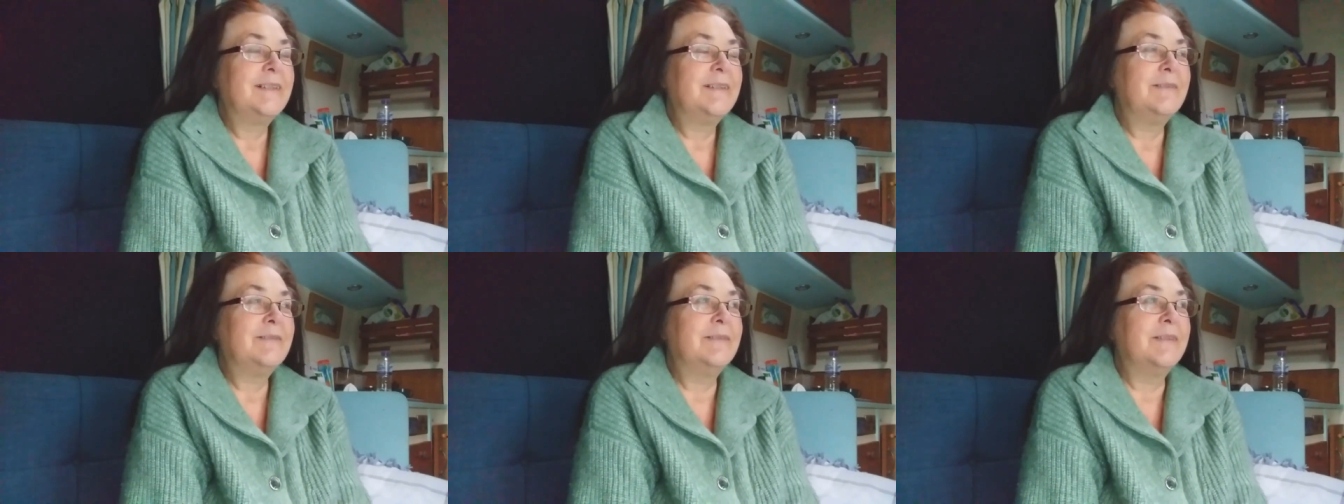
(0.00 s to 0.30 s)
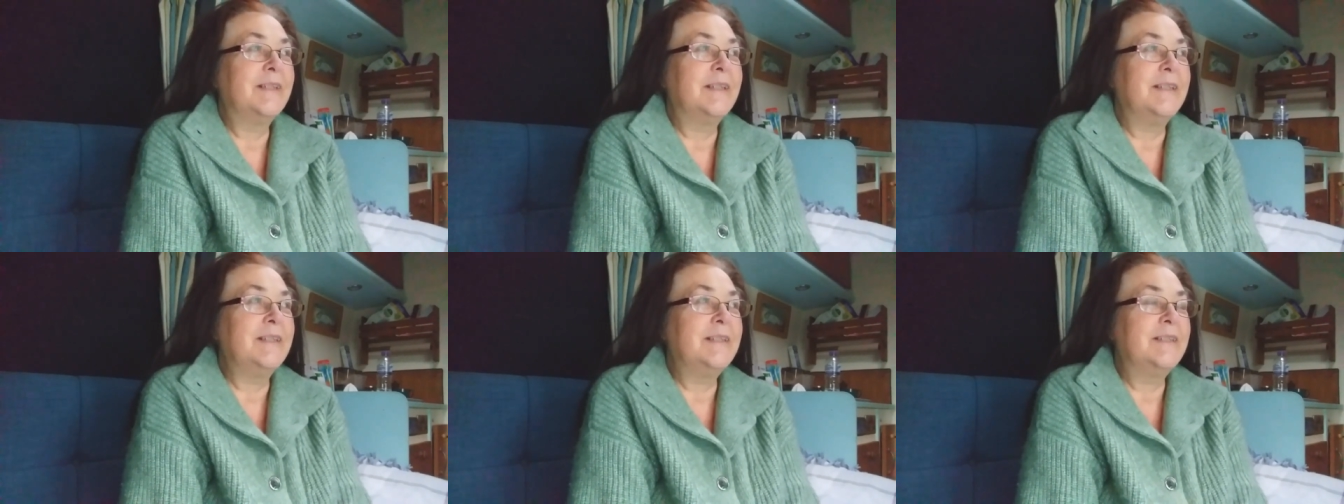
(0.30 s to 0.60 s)
all
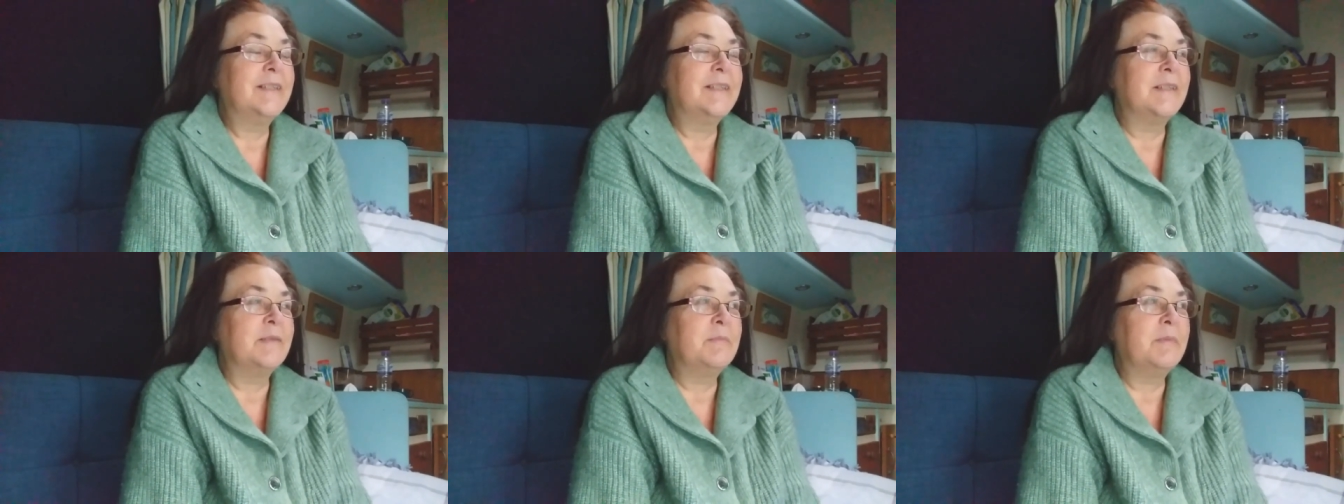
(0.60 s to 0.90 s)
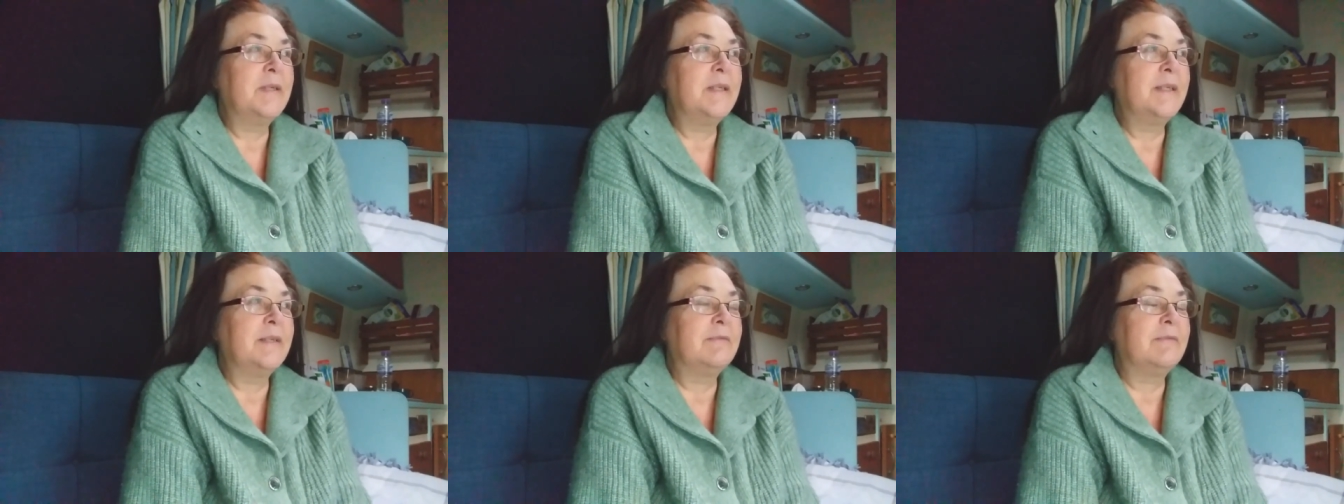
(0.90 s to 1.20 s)
the heat
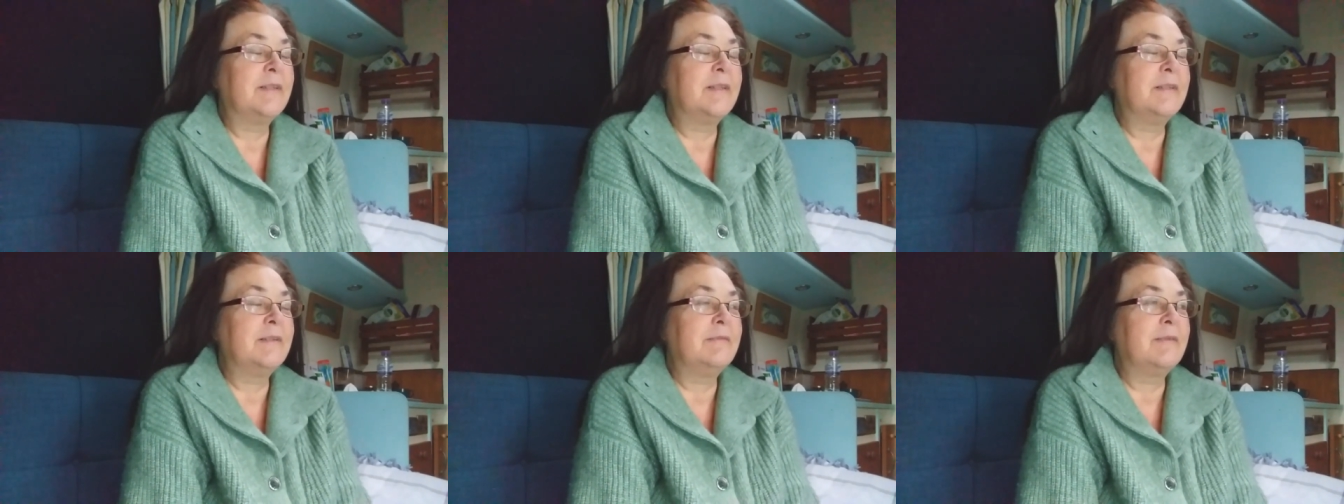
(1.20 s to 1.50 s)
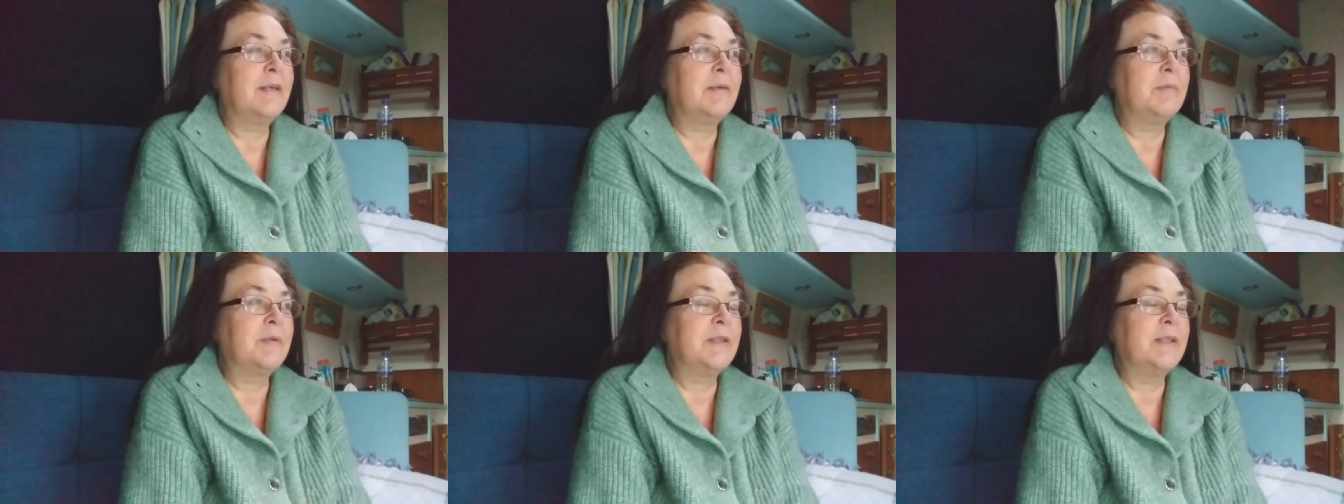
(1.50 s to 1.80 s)
disappear very
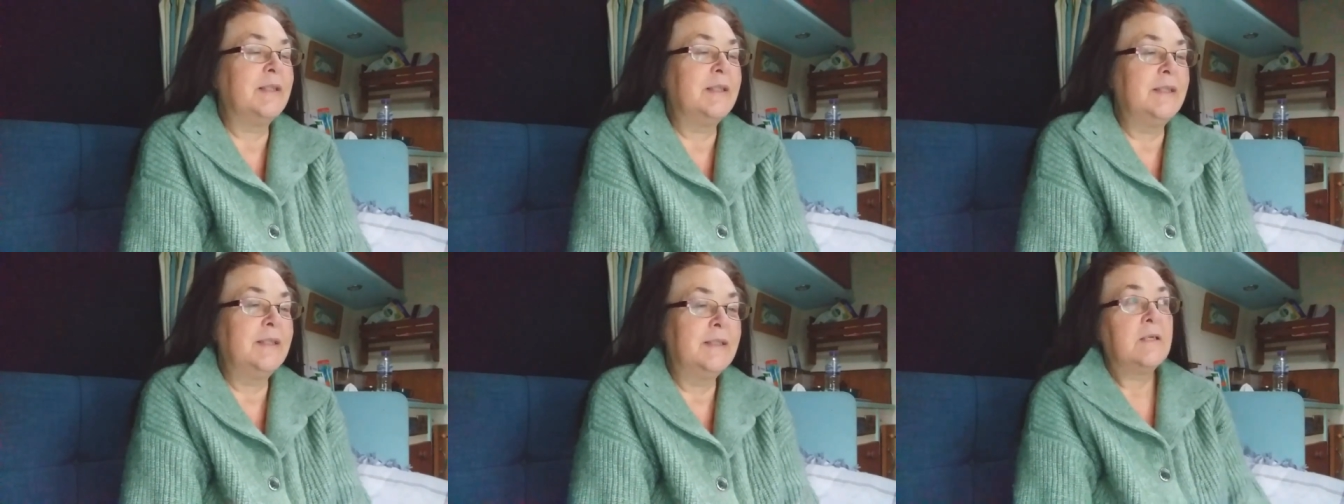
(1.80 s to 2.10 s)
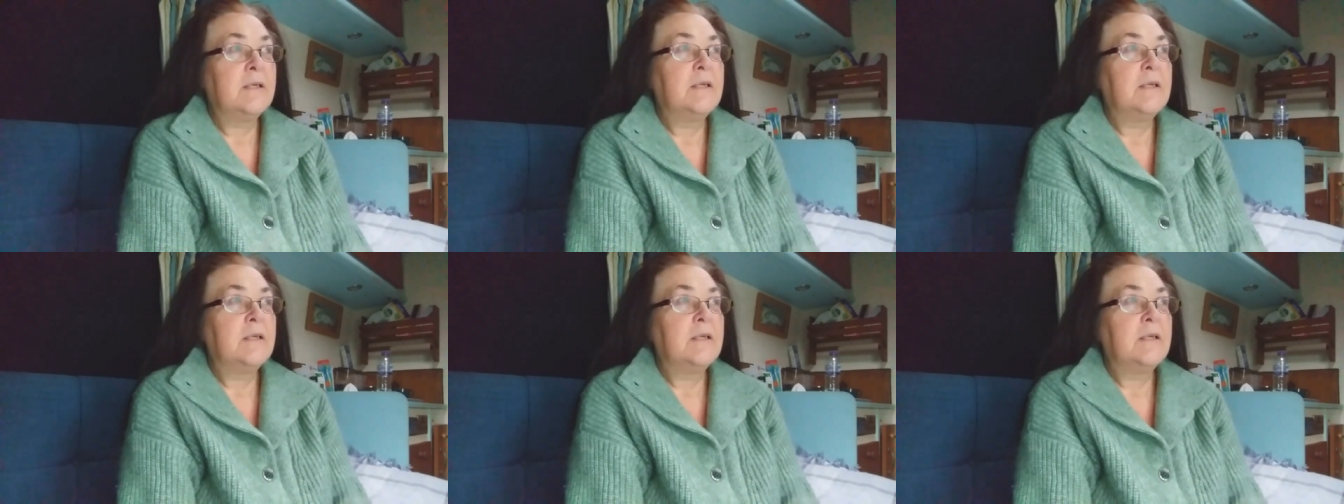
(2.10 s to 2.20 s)
rapidly.